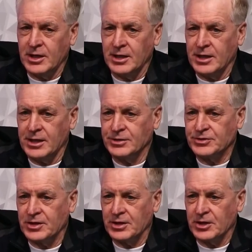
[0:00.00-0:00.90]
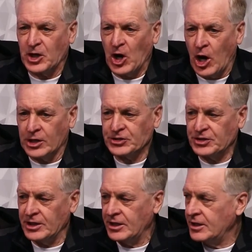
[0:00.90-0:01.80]
is the
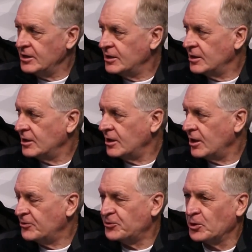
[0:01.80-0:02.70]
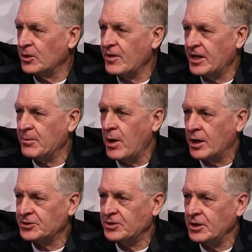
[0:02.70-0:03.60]
caustic, full of
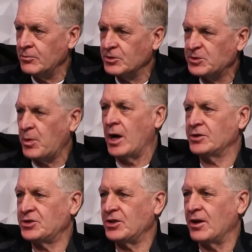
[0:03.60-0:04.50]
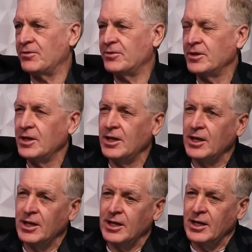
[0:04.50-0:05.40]
animosity response stuff.
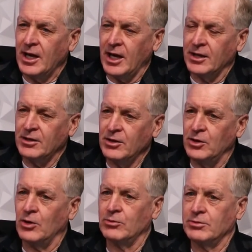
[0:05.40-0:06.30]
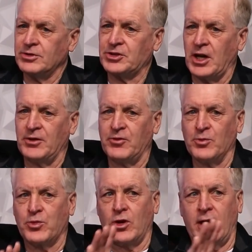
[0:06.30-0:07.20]
And, you know, aside from
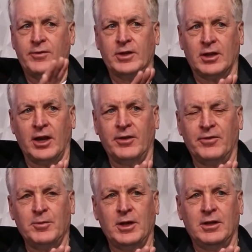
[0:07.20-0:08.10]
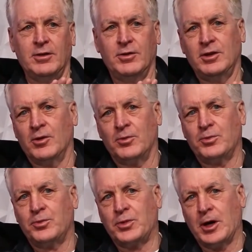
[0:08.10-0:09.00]
private life, I mean, you know,
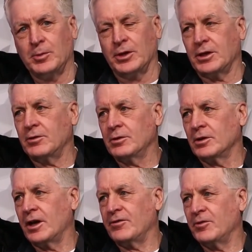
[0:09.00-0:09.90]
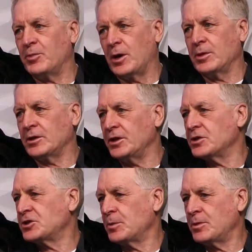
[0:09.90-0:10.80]
public life and public
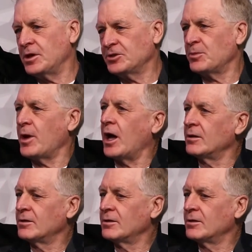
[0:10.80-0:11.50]
leadership is about